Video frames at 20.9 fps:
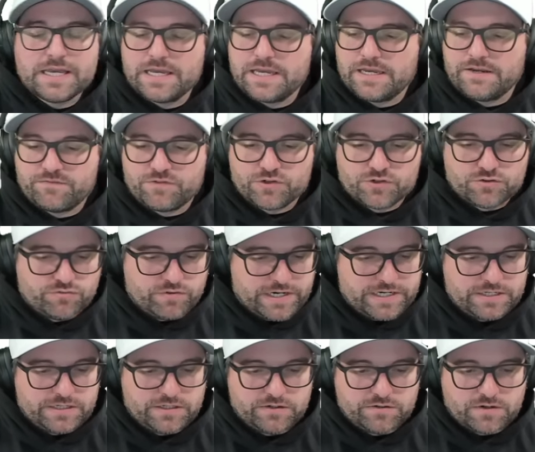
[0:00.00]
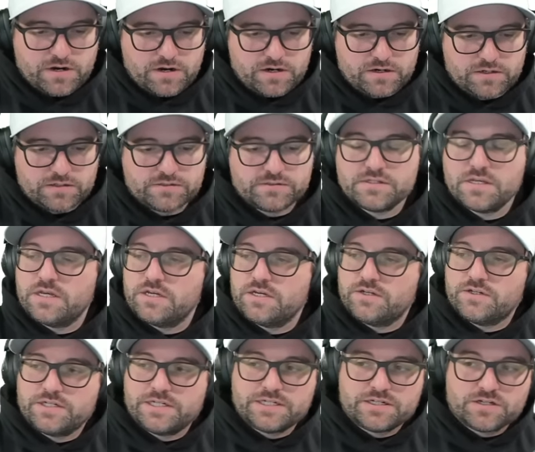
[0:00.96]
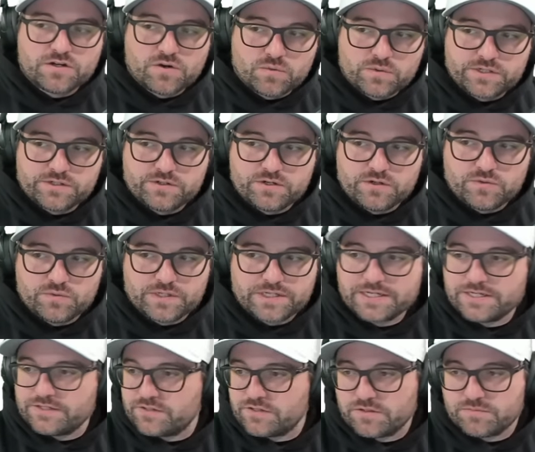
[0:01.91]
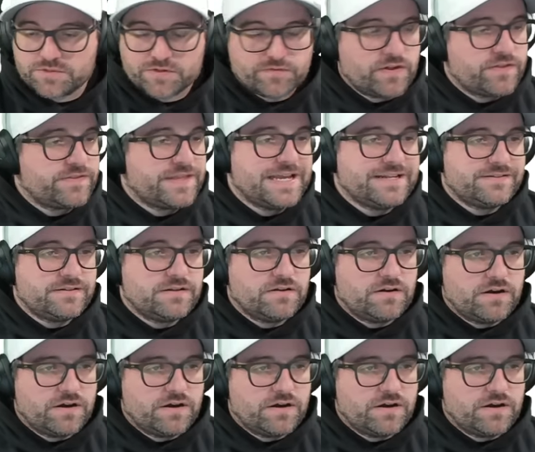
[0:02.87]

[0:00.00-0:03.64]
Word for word: If you're grading your cards, you need to know what you're doing in terms of authentic